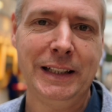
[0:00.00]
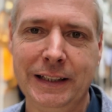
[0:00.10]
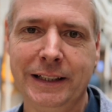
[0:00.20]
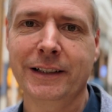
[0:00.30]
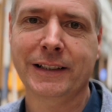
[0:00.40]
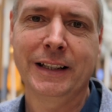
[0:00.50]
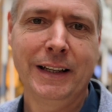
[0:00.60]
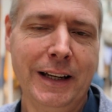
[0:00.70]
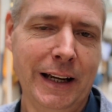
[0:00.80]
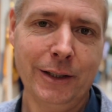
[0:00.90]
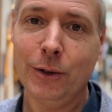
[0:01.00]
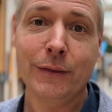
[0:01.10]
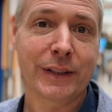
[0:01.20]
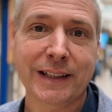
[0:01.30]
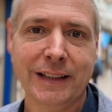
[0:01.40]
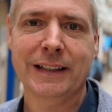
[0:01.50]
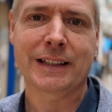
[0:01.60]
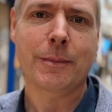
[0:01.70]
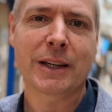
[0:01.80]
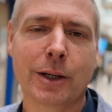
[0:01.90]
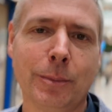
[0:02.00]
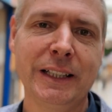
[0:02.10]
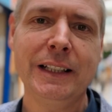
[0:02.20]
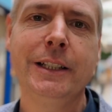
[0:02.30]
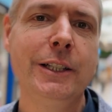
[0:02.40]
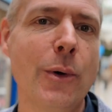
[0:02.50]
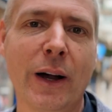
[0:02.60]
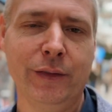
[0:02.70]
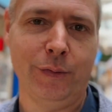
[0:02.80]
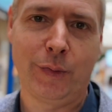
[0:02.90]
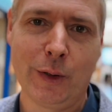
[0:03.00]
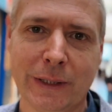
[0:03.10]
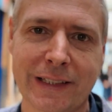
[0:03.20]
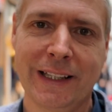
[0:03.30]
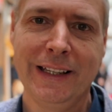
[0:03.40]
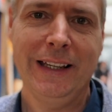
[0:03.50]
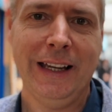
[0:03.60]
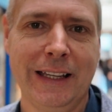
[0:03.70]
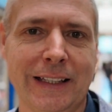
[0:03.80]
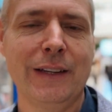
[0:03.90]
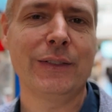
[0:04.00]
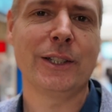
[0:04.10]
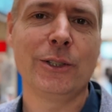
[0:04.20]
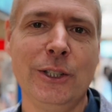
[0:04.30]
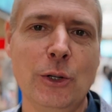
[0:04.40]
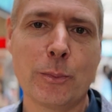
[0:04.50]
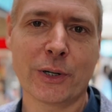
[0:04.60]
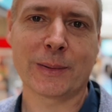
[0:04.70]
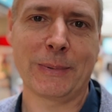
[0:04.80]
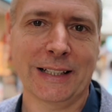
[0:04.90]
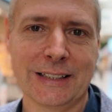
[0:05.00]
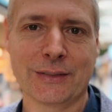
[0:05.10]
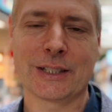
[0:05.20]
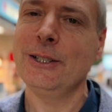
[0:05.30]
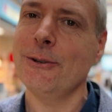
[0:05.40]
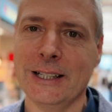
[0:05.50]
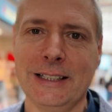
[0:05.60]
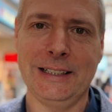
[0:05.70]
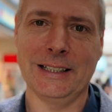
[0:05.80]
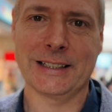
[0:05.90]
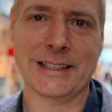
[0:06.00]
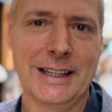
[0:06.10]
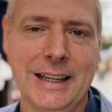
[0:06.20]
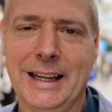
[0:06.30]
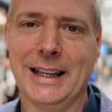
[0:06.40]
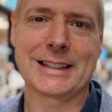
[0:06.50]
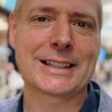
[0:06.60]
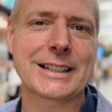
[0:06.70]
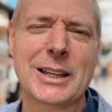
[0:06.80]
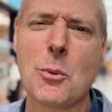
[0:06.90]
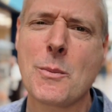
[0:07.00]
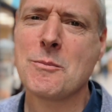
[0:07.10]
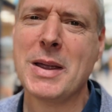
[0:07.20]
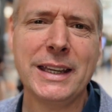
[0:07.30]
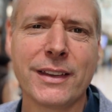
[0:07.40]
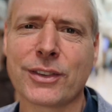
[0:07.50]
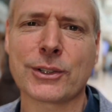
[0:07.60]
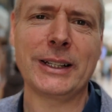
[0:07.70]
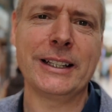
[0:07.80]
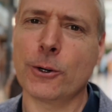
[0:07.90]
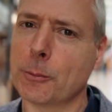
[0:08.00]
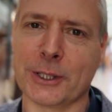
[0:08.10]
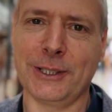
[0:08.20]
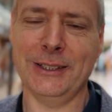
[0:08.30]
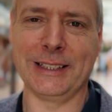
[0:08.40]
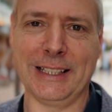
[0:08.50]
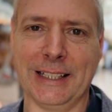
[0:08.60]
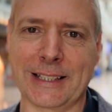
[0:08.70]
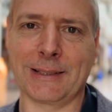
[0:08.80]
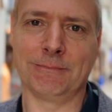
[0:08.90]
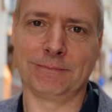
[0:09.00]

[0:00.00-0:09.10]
years, and all of a sudden something completely new unfolds and gives you new perspectives, new ideas, and so many thrilling opportunities.